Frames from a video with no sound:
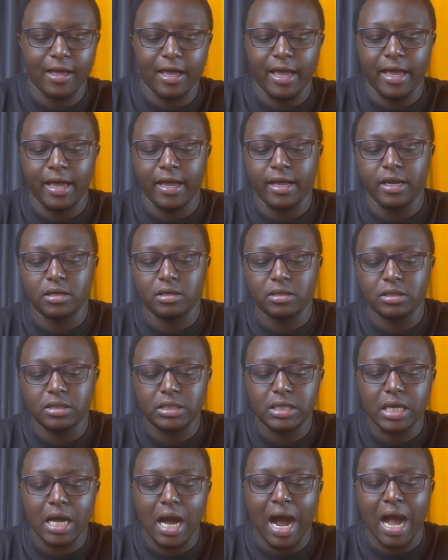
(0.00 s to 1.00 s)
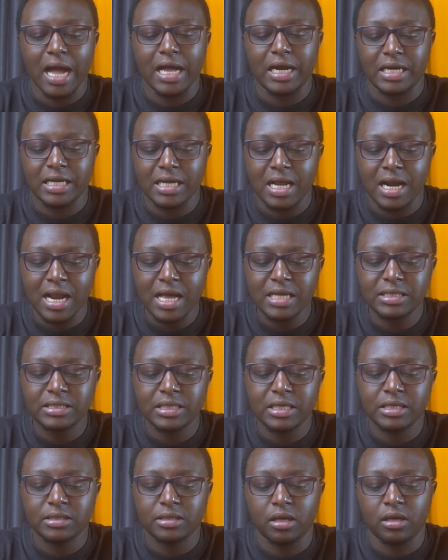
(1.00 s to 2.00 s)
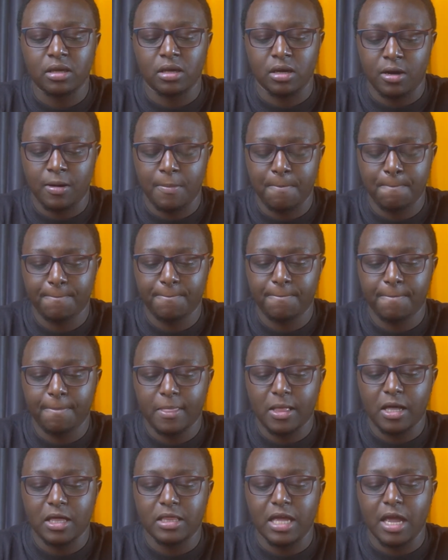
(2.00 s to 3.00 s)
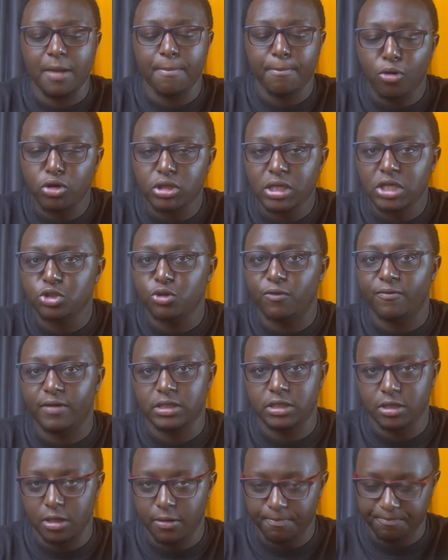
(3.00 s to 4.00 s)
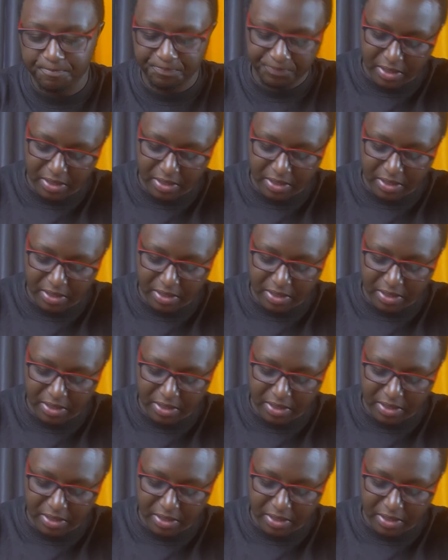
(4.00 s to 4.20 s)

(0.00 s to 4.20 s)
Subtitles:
And I realized this year the importance of a team.